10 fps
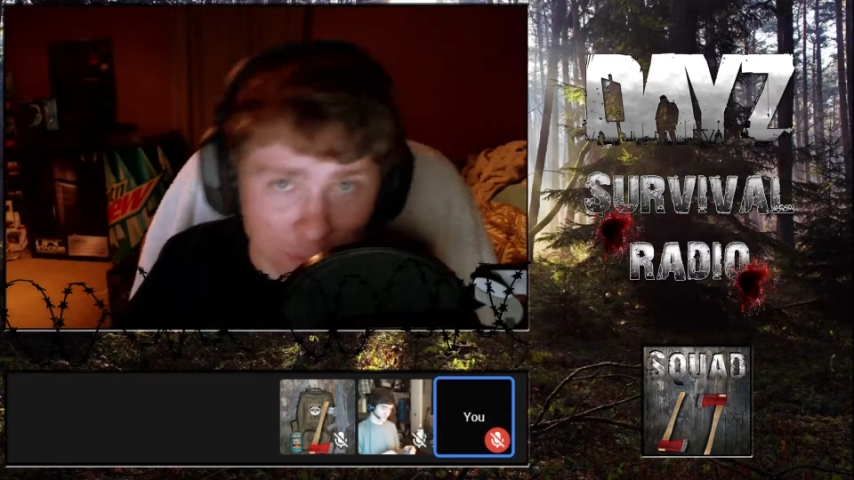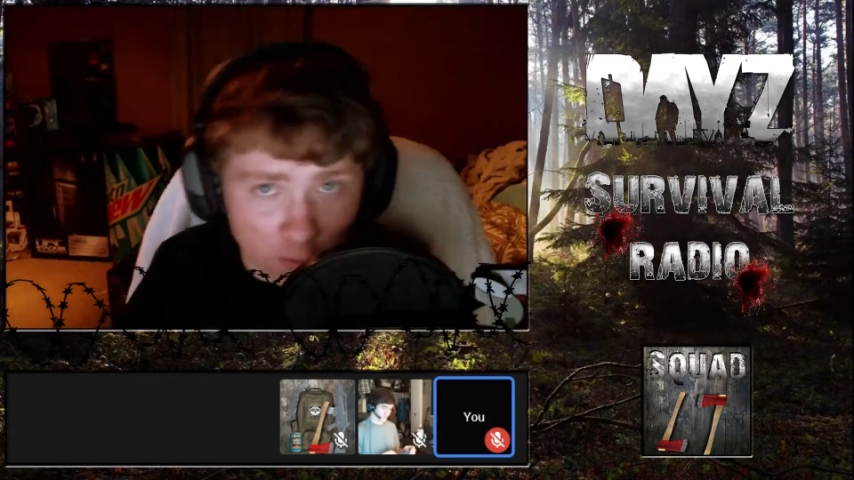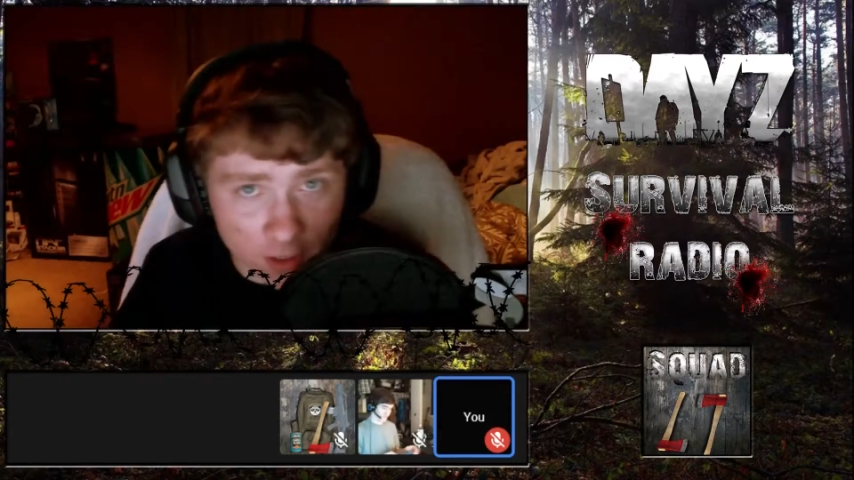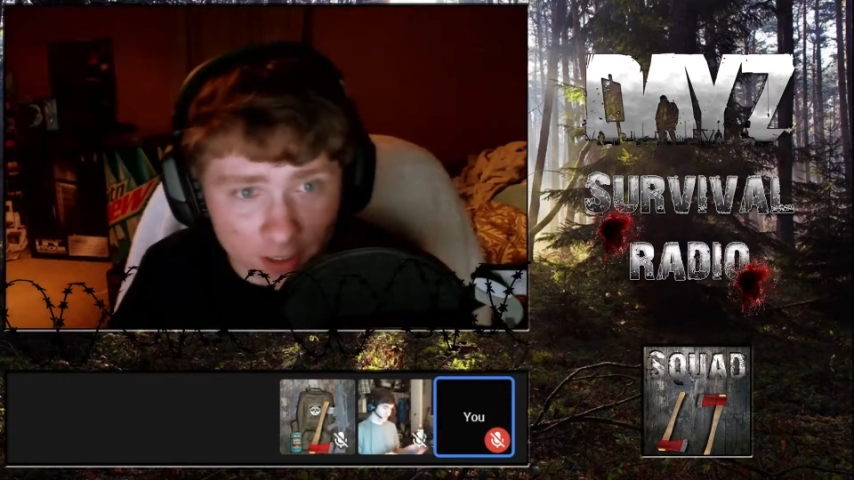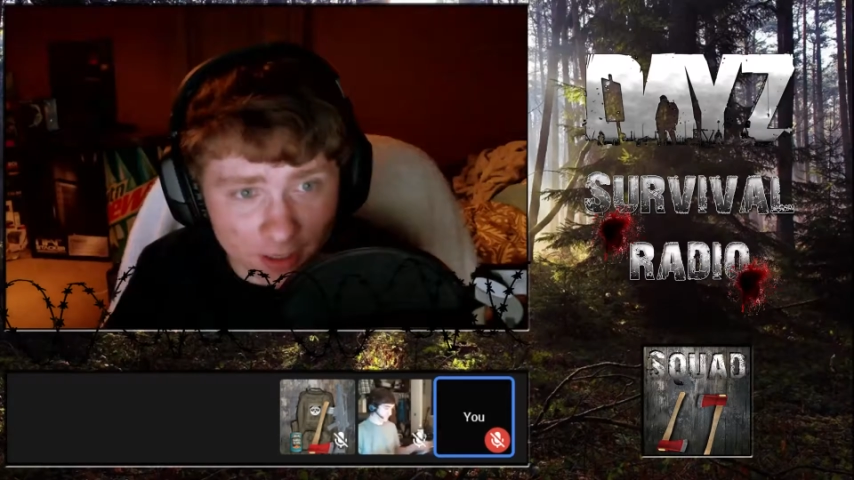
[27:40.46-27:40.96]

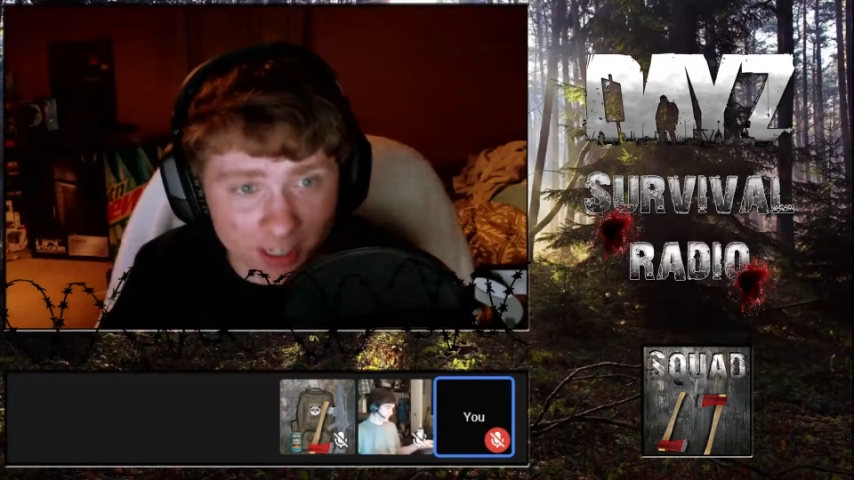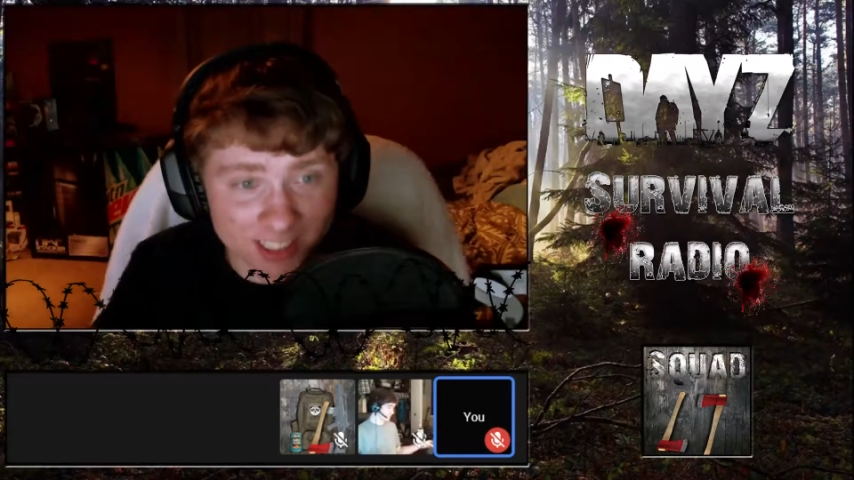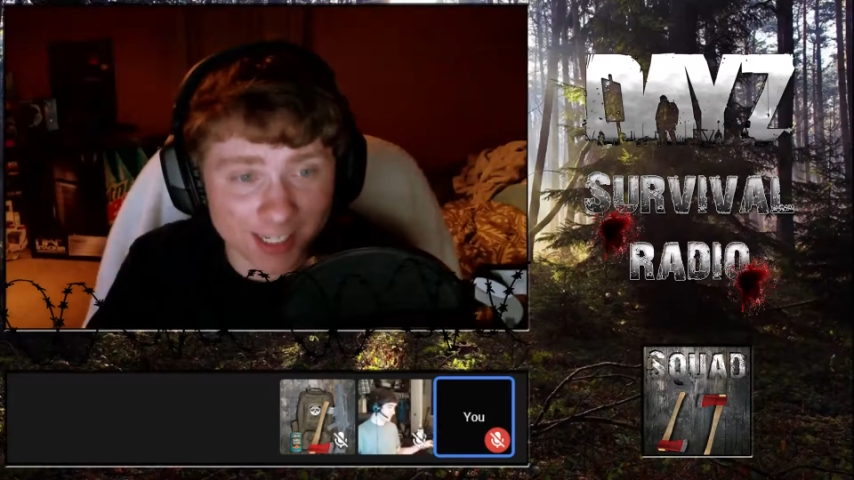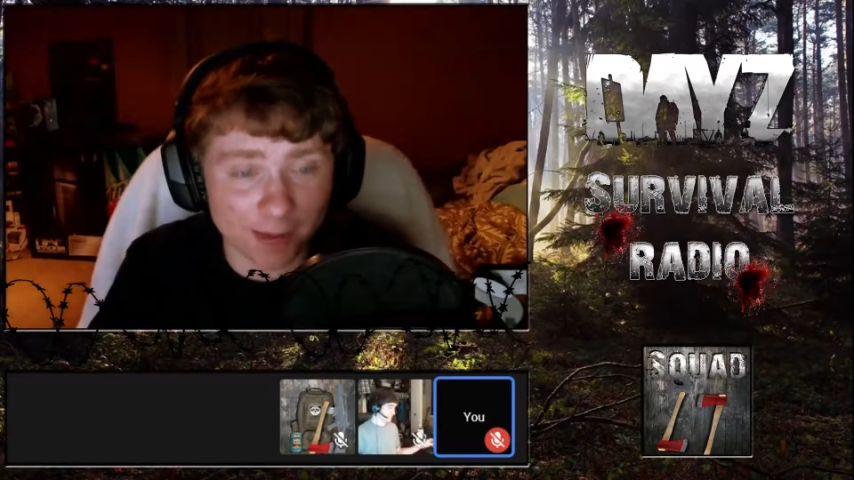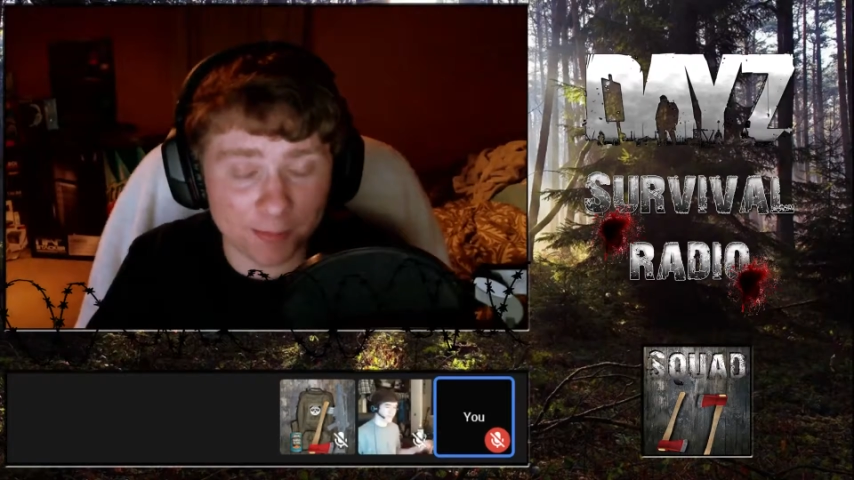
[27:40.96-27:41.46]
We move on to
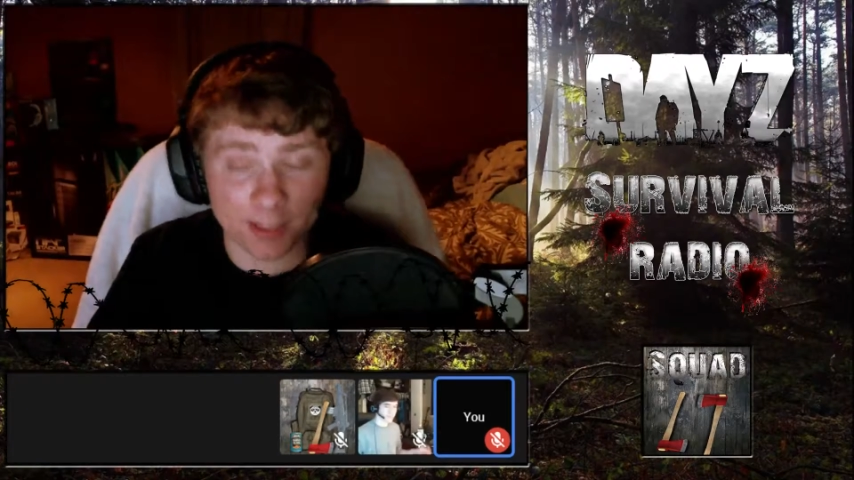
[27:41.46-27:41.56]
the next